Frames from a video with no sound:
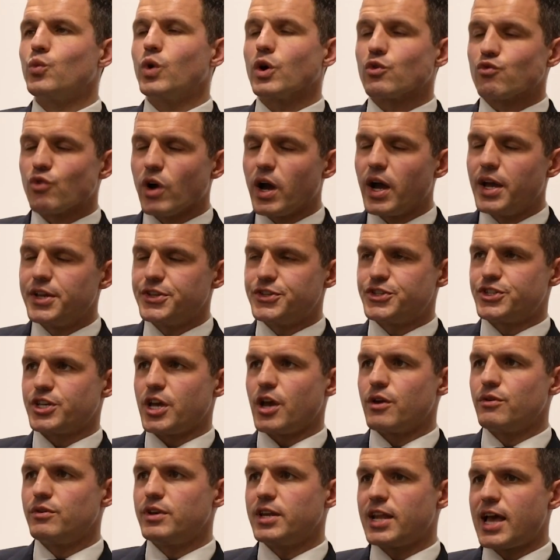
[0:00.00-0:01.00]
Well, right. So
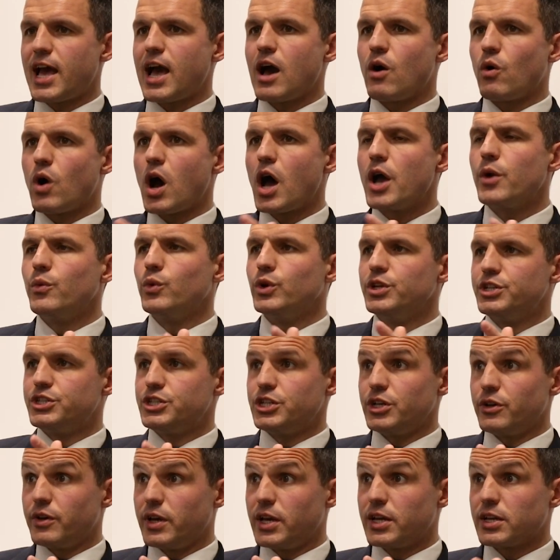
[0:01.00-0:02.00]
now I would
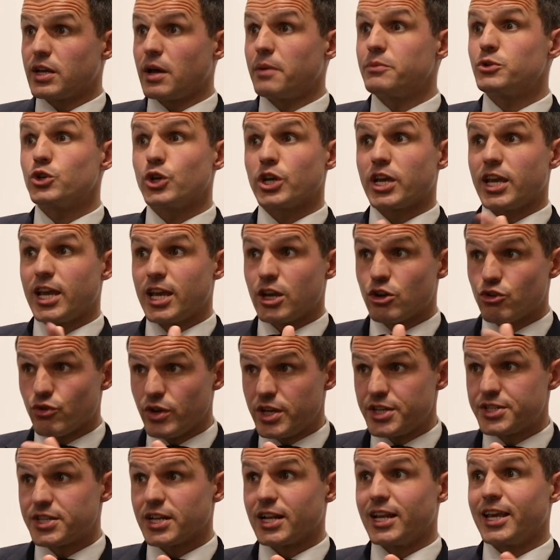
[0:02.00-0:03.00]
do it. I'm doing it
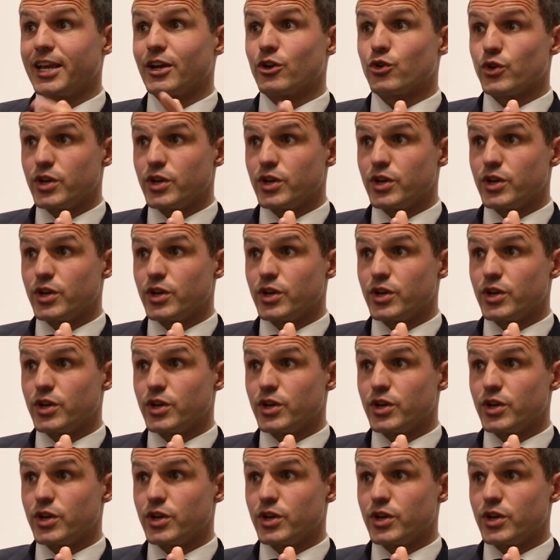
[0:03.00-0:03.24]
increasingly.